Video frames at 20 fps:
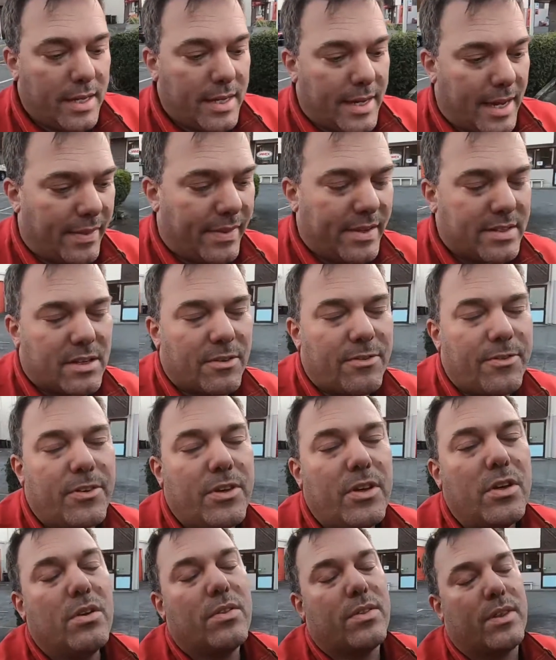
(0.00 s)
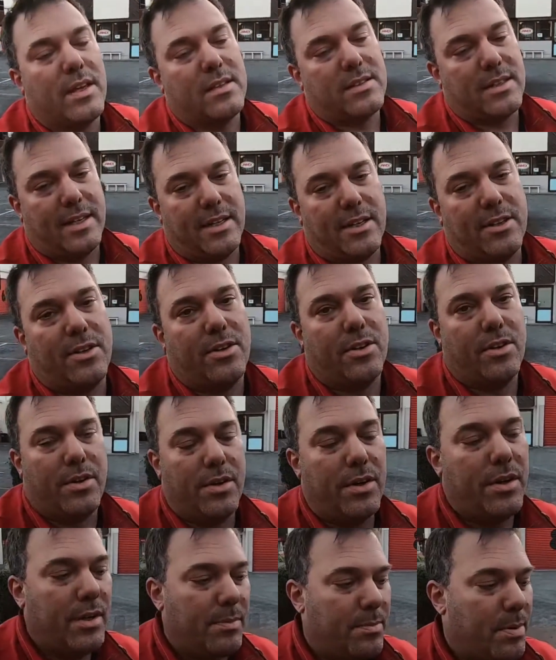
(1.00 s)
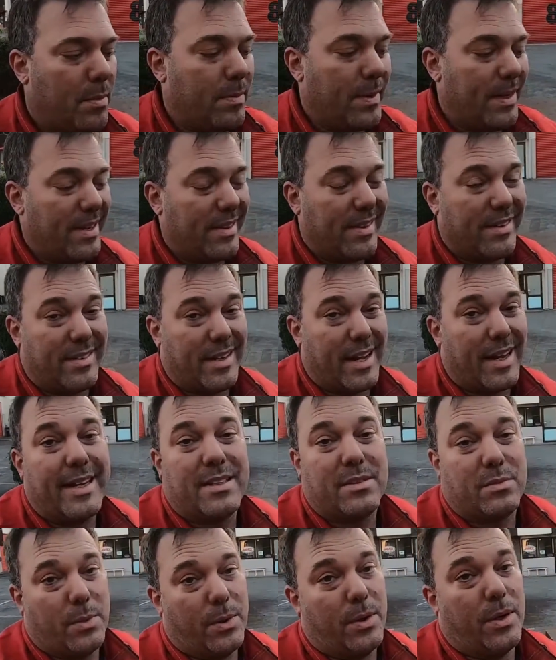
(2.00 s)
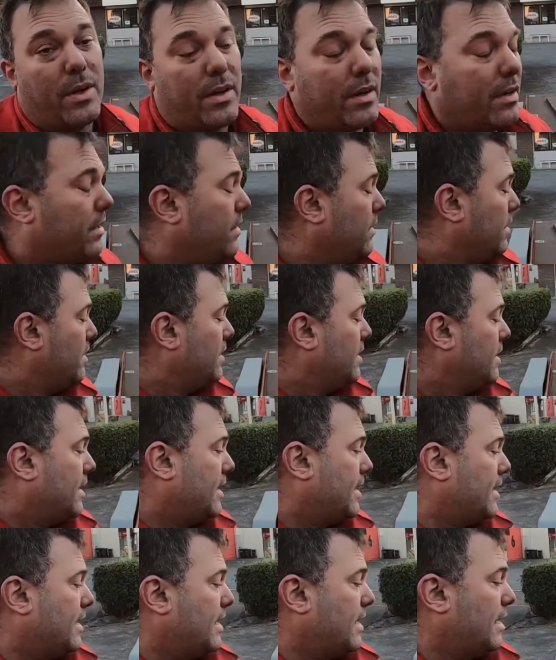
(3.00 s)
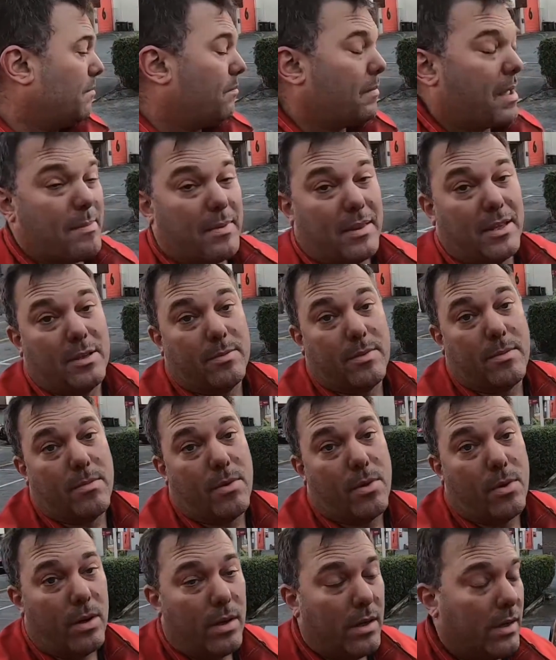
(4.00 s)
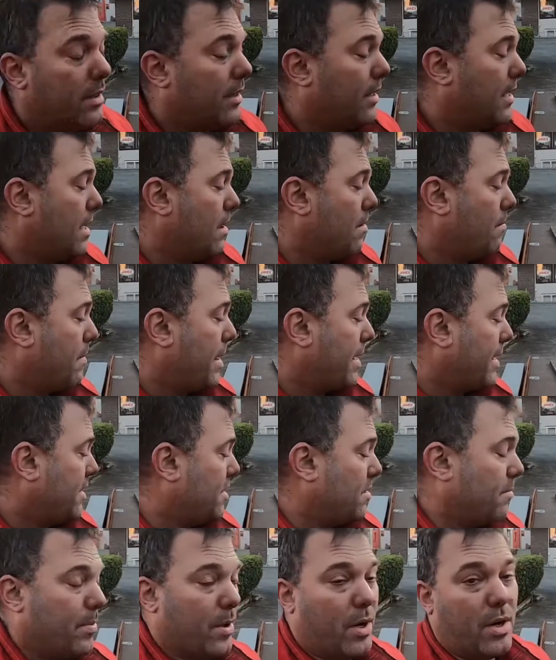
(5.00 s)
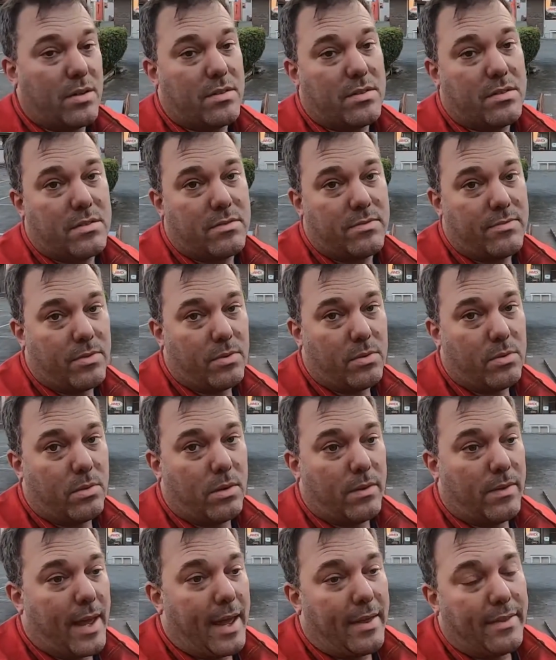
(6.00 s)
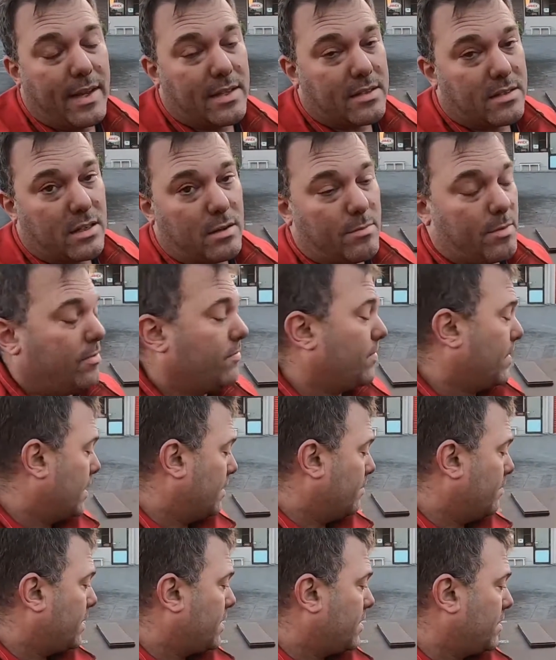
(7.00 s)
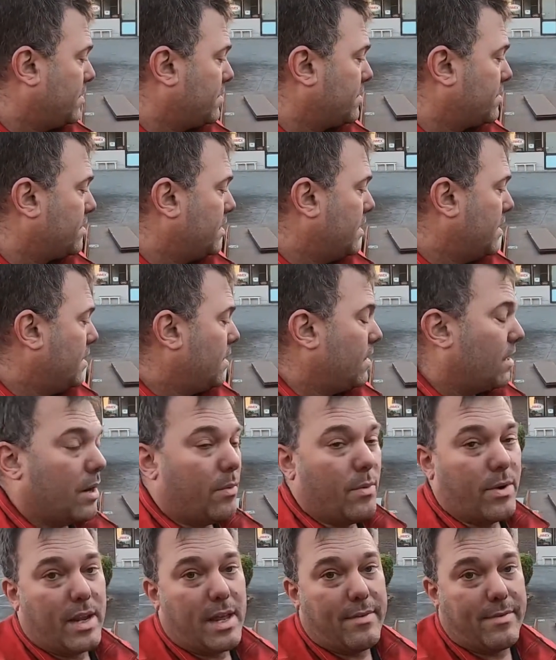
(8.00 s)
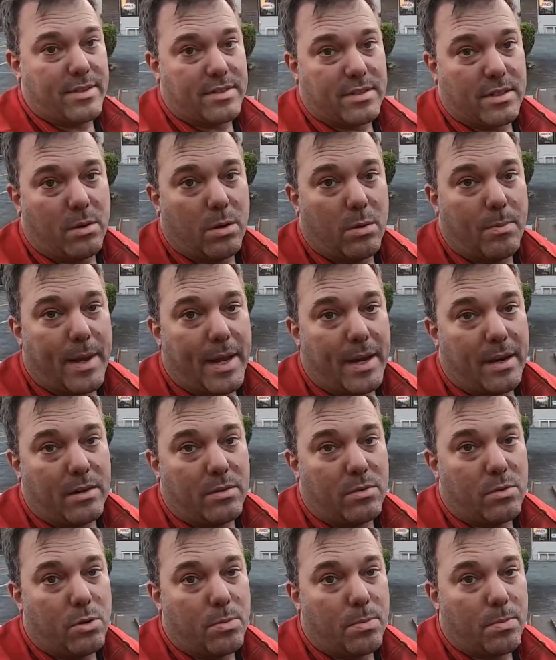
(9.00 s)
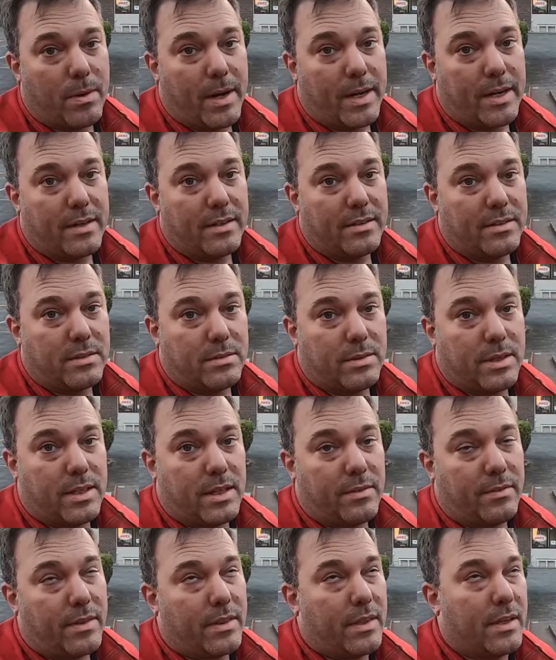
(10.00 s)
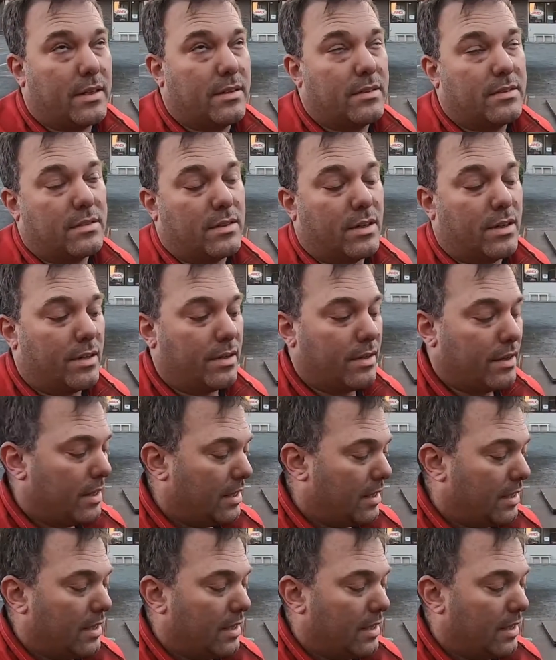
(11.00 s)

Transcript: yeah, there's a few things I need to do, probably another day's work, maybe a little bit more. Making the box for all of that, that's going to be fun because I want to have a solar panel incorporated into it and everything. So